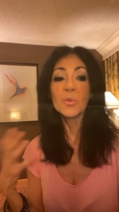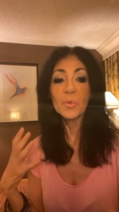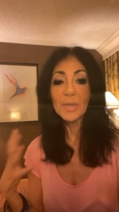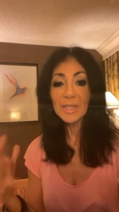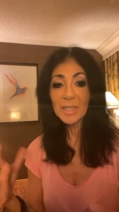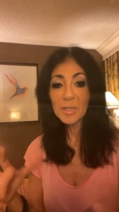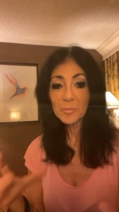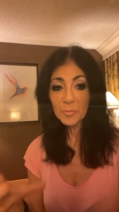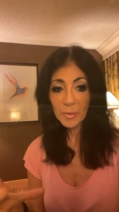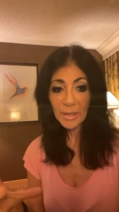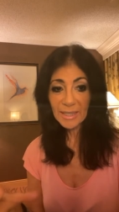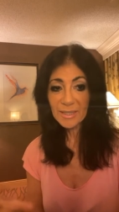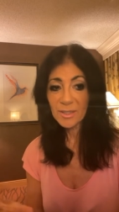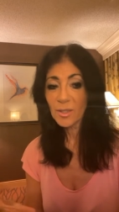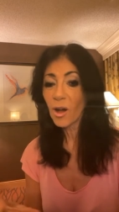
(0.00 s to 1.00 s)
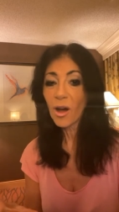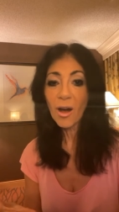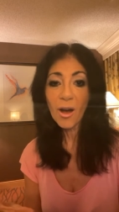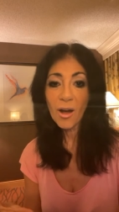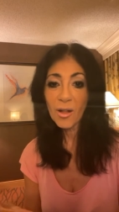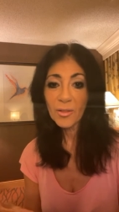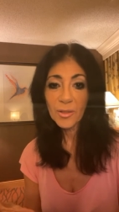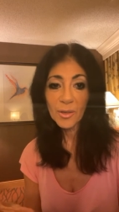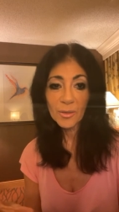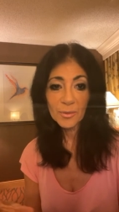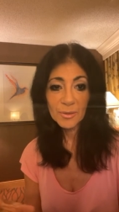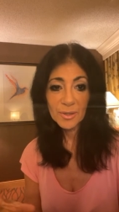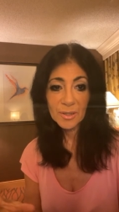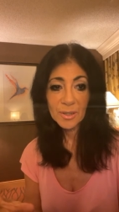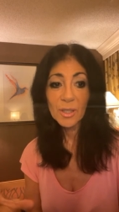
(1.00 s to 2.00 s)
We embrace all
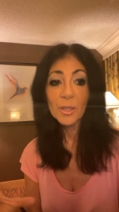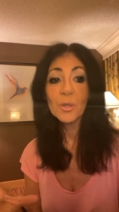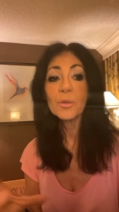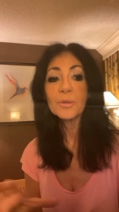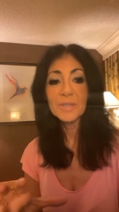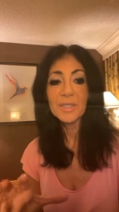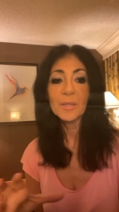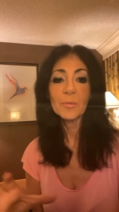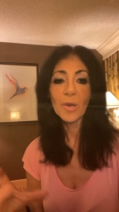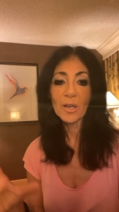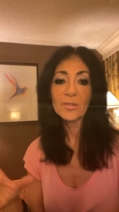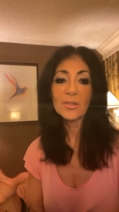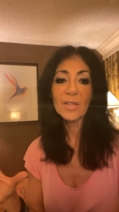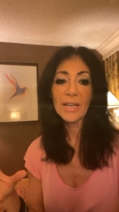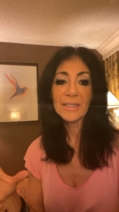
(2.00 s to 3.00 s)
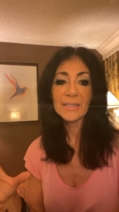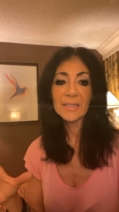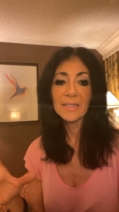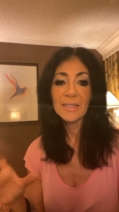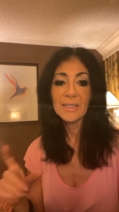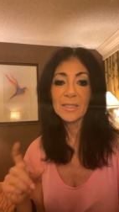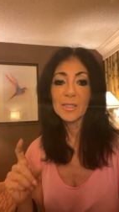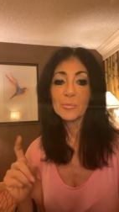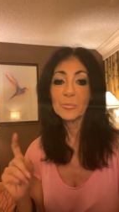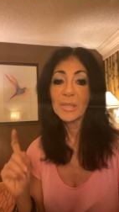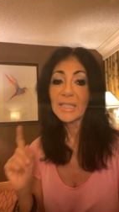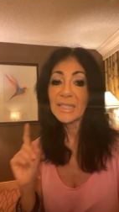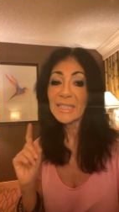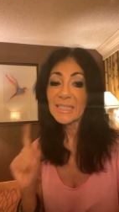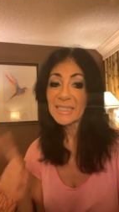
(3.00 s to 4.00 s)
those who dim our light,
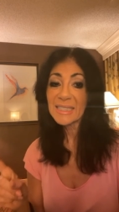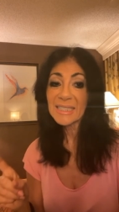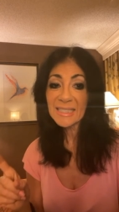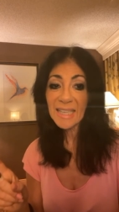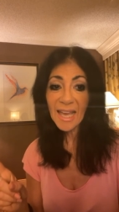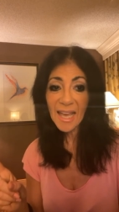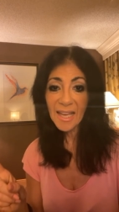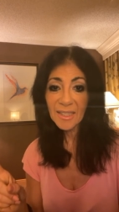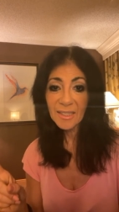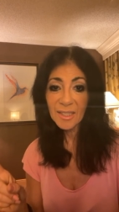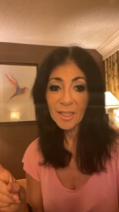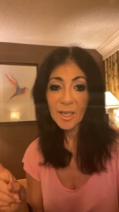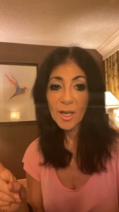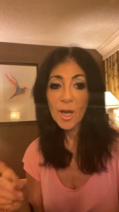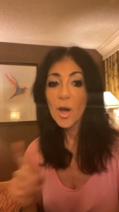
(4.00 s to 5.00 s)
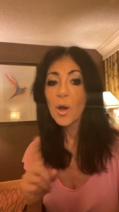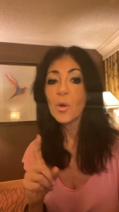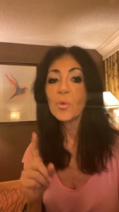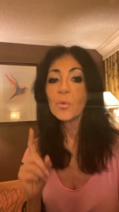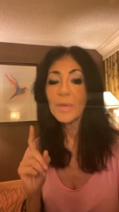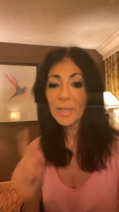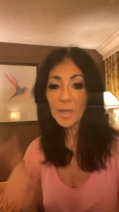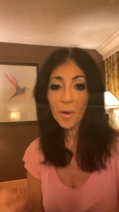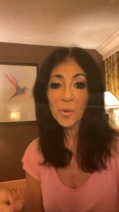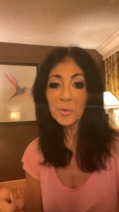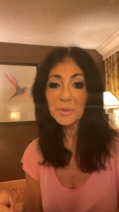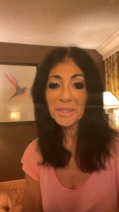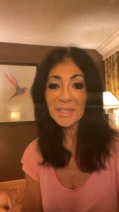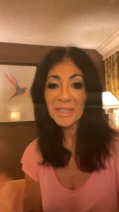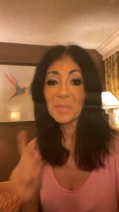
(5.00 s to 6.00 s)
but instead, we
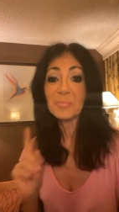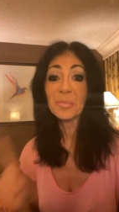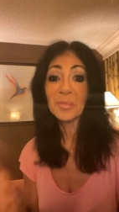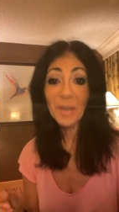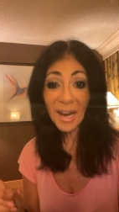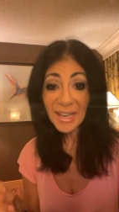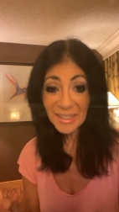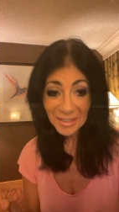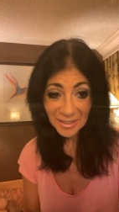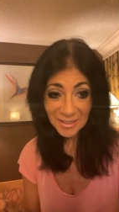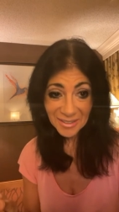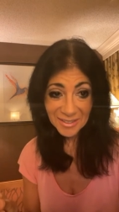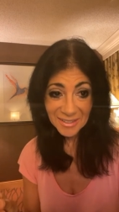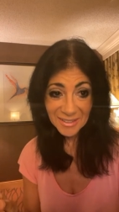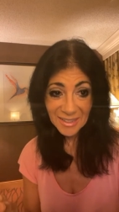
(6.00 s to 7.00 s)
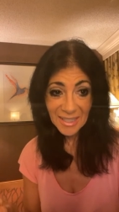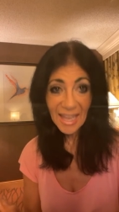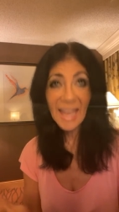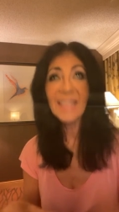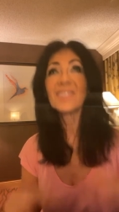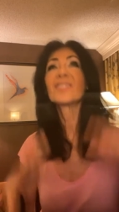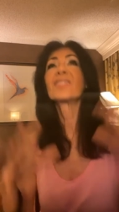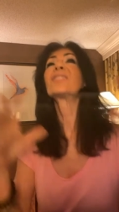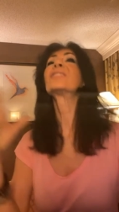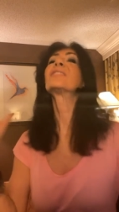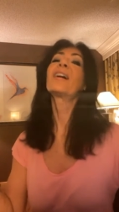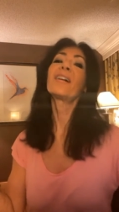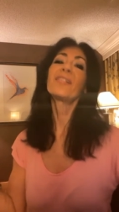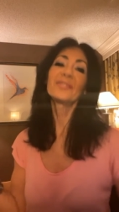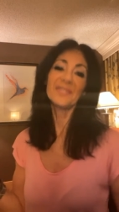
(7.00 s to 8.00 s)
only get brighter and
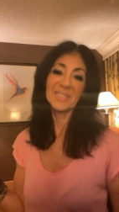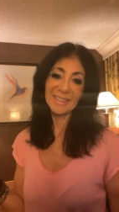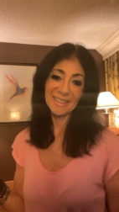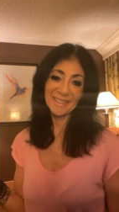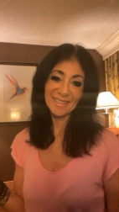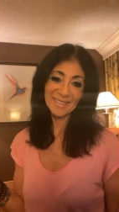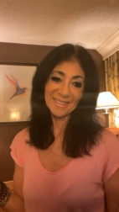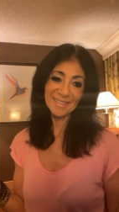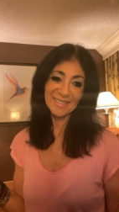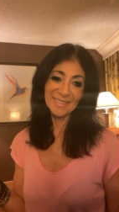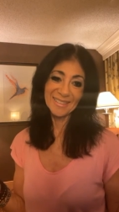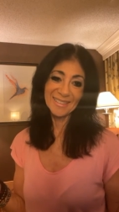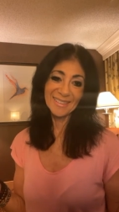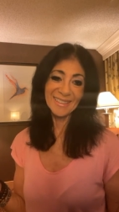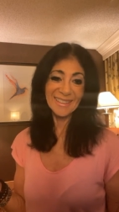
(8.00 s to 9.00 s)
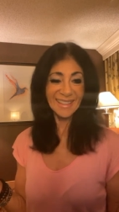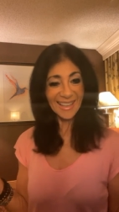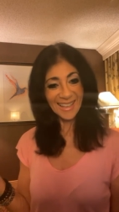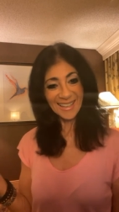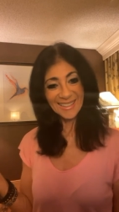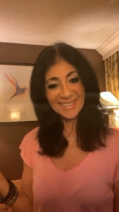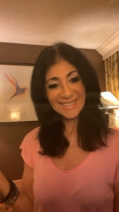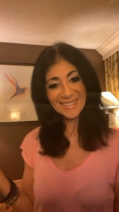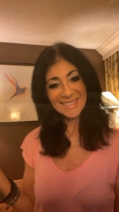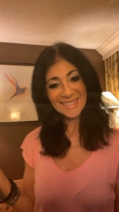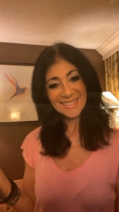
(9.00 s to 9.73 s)
lovelier. Yes.